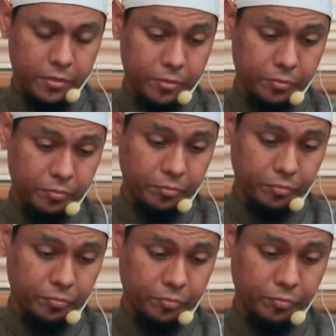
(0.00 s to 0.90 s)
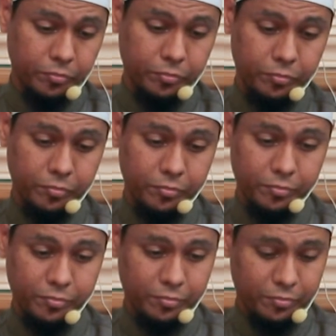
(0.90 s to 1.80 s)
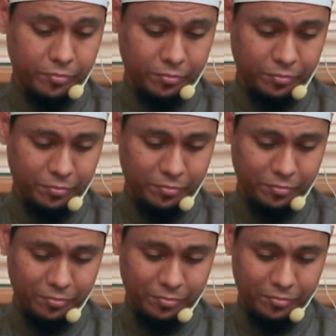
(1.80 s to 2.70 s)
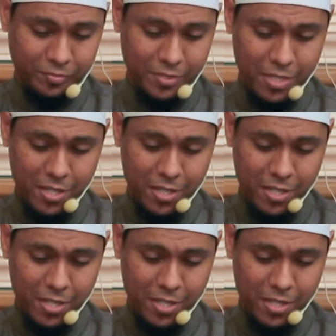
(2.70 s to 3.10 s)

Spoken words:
No one is speaking in this clip.